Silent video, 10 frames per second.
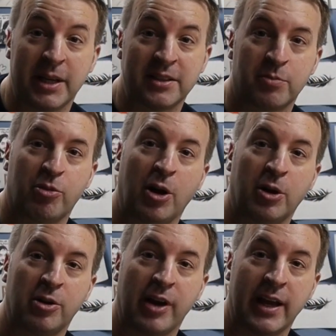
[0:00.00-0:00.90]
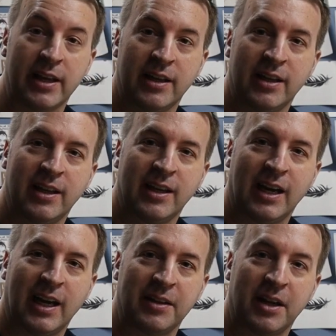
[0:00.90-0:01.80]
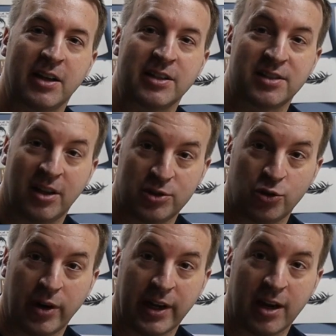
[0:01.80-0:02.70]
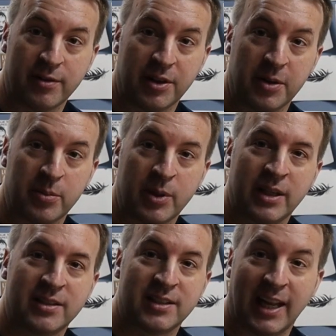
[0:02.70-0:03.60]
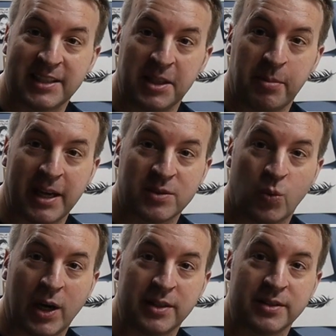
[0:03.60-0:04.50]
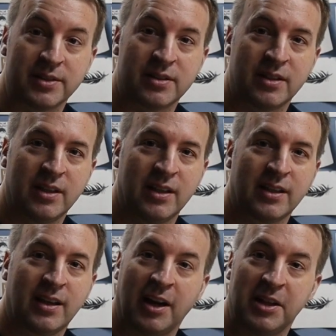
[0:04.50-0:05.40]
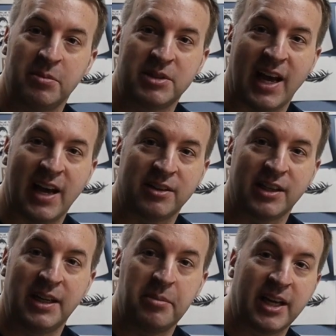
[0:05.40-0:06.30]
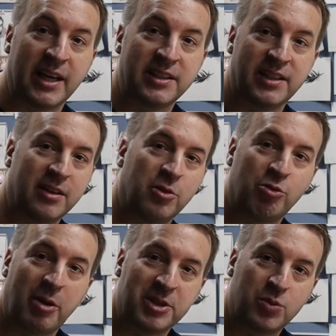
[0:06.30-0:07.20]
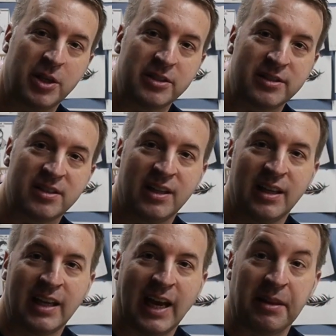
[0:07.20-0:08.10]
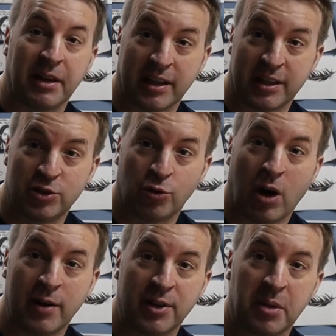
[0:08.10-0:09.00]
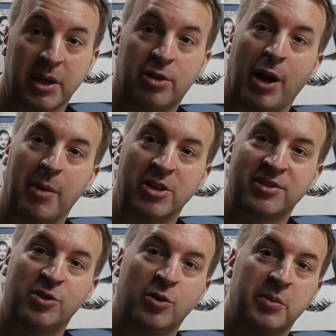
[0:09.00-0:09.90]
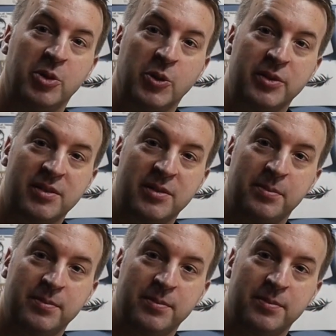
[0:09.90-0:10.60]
into Procreate, and then I can start drawing over them, selecting the best ones, cutting them down, eliminating all the rubbish ones, and then I can draw over them and create my storyboards.